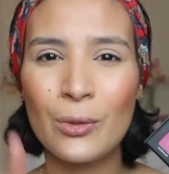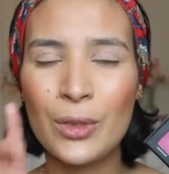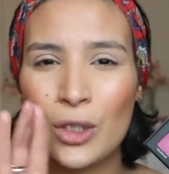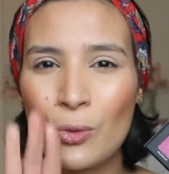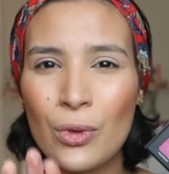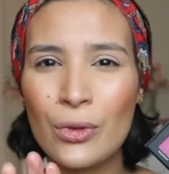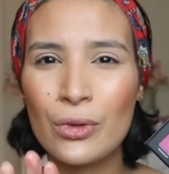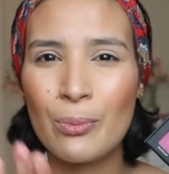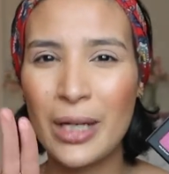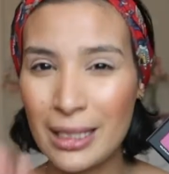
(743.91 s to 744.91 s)
which
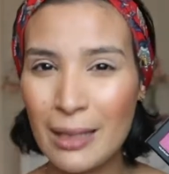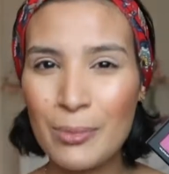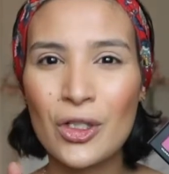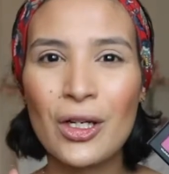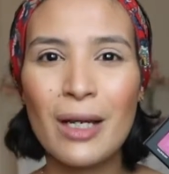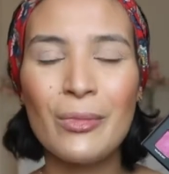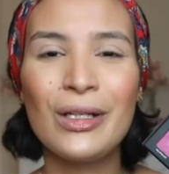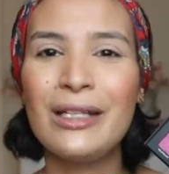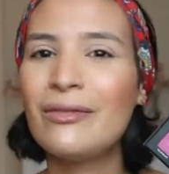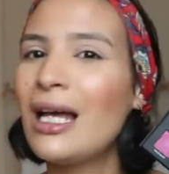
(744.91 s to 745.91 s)
was Perception, I
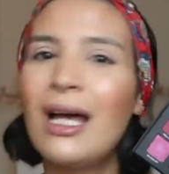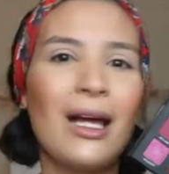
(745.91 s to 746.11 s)
believe.